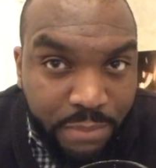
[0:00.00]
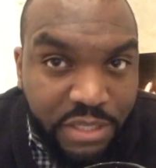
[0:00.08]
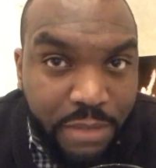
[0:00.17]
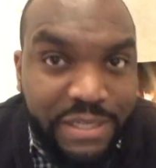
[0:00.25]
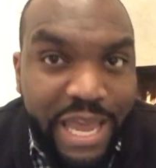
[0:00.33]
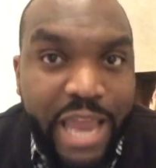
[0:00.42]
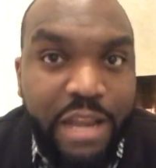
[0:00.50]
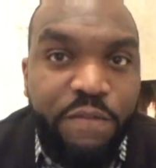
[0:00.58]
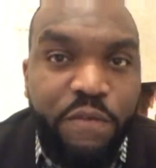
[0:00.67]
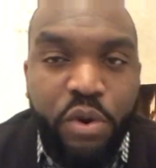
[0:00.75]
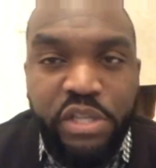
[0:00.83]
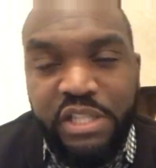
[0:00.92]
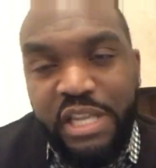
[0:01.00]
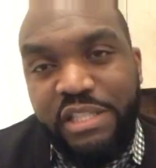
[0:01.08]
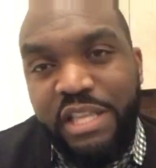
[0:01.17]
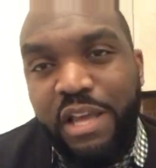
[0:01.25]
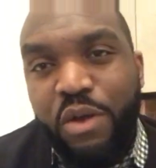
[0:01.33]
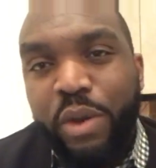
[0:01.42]
up to 84 just
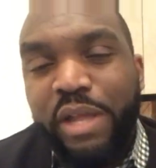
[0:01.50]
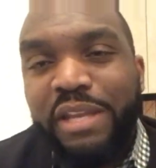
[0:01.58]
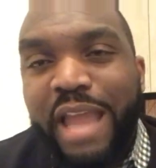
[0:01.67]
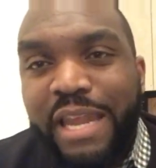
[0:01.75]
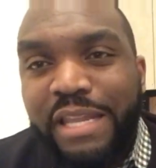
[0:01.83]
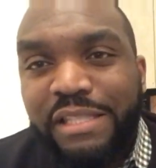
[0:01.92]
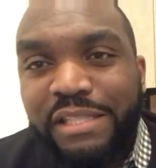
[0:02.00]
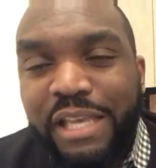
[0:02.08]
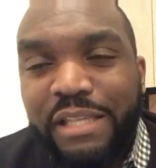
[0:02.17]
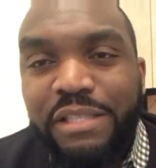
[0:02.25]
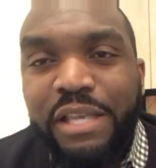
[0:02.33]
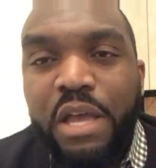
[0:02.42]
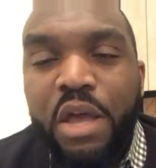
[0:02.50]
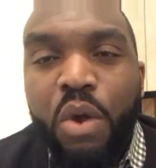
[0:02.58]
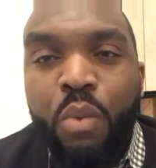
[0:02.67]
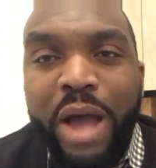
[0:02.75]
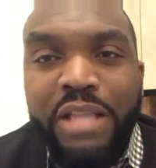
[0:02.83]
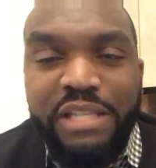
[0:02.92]
that quick. 96
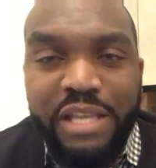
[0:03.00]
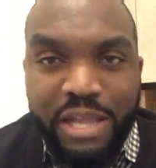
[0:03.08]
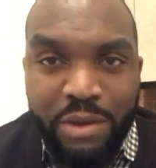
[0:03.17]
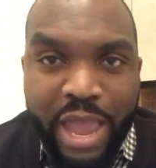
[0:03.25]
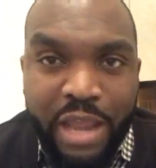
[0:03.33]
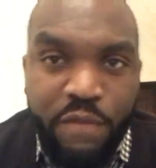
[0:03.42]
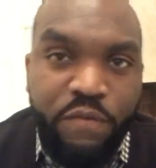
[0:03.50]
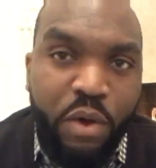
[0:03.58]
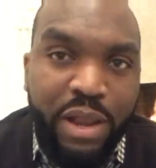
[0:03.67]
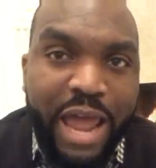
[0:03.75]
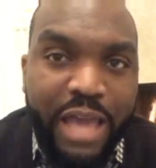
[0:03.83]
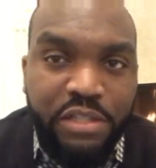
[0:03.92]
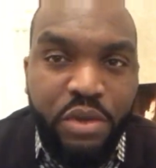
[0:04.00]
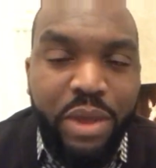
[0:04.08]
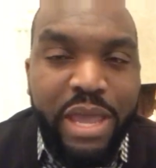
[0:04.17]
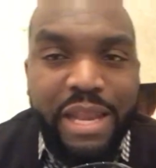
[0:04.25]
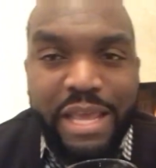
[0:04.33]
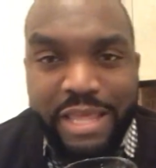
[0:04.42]
watching and 84 likes. Go
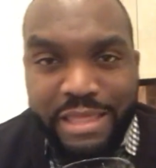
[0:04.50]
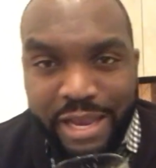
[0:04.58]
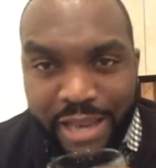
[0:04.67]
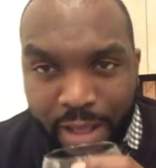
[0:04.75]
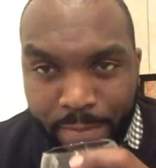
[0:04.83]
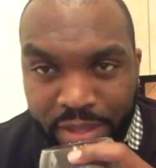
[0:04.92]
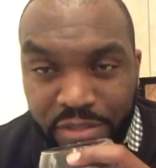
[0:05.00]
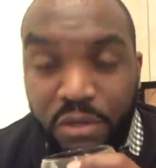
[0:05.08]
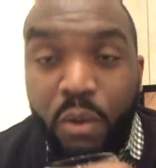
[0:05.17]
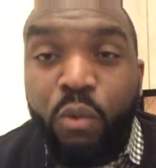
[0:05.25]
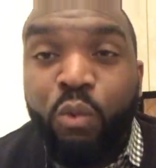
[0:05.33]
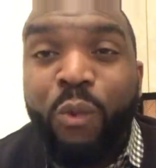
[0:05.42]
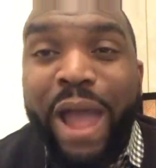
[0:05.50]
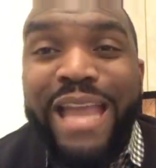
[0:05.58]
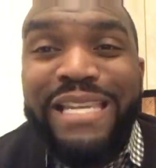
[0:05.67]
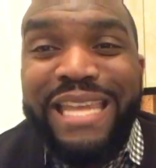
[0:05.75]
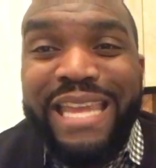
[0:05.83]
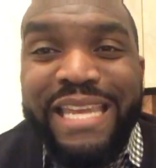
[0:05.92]
ahead and hit that like button. So
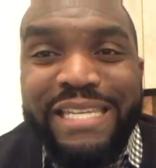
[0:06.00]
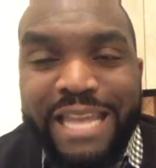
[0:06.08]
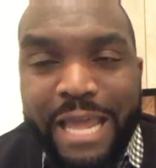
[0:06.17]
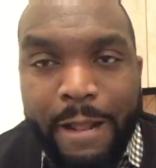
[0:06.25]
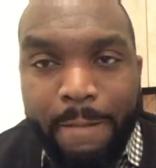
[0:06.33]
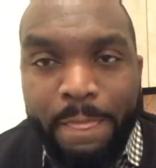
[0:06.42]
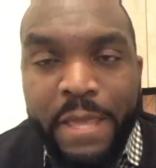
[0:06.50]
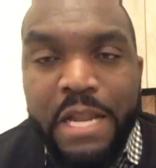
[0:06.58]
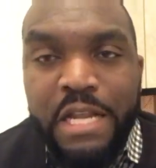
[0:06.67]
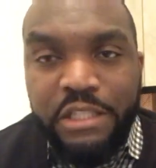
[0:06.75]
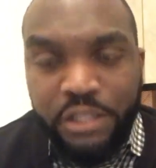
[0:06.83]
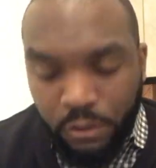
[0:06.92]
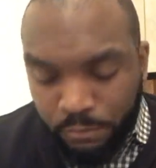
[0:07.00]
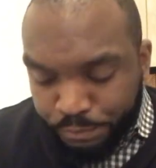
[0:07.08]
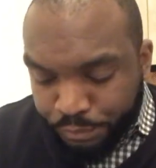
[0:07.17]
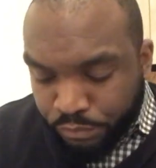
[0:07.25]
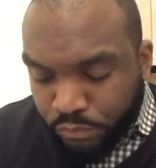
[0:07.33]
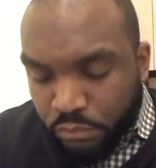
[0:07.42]
write it down. So
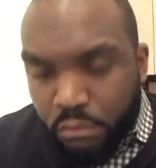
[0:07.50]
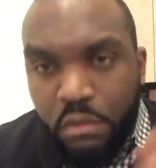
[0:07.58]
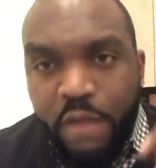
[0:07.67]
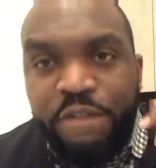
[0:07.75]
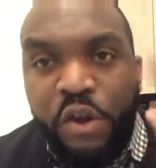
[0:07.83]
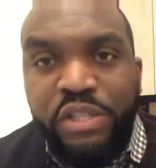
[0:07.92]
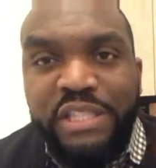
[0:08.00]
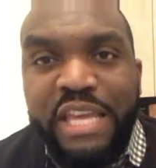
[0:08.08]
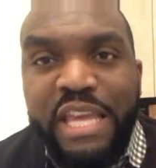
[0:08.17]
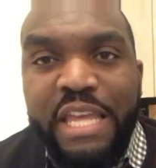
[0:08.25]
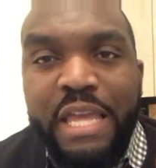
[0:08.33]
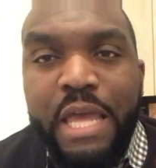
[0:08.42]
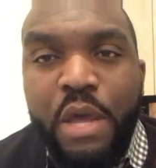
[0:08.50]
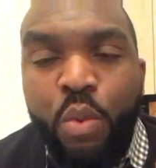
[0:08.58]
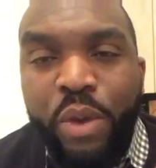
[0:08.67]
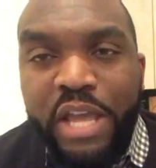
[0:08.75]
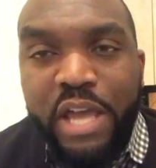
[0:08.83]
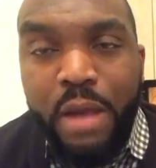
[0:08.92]
first thing
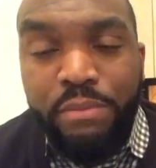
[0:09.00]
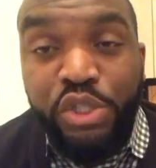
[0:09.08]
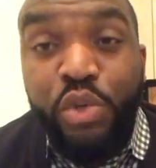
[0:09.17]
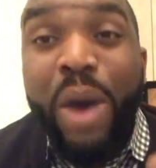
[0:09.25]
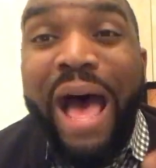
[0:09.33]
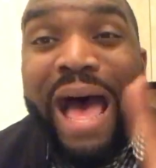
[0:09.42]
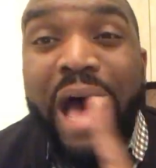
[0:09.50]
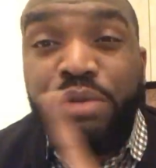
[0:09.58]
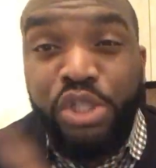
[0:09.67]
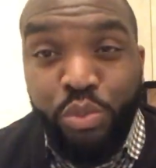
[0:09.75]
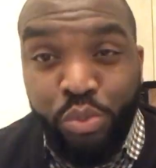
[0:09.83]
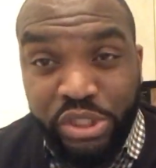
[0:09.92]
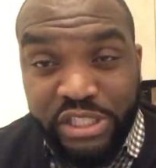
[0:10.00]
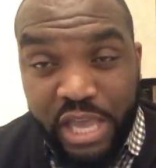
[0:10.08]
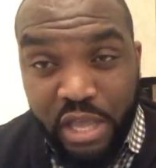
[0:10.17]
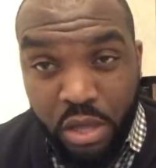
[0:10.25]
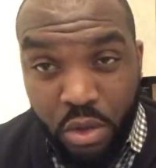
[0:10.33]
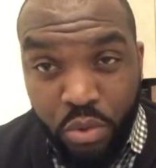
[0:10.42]
when it comes to how to
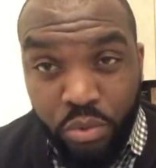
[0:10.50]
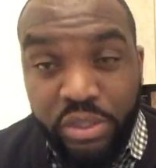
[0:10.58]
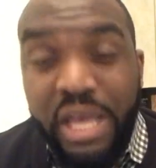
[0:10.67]
set goals